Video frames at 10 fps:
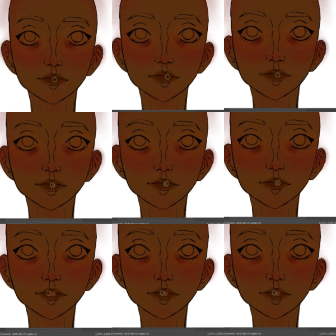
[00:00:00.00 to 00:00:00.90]
to do is in the
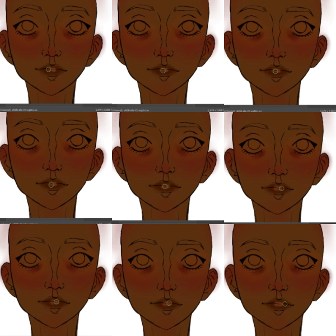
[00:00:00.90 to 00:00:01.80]
center,
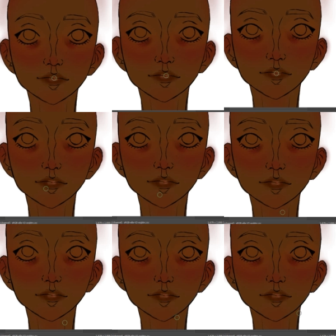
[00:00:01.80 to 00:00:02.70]

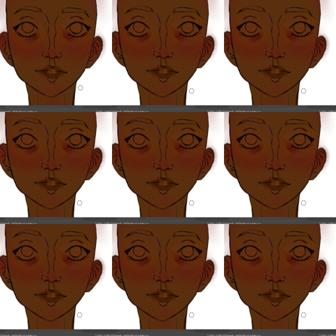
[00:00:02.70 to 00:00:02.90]
add just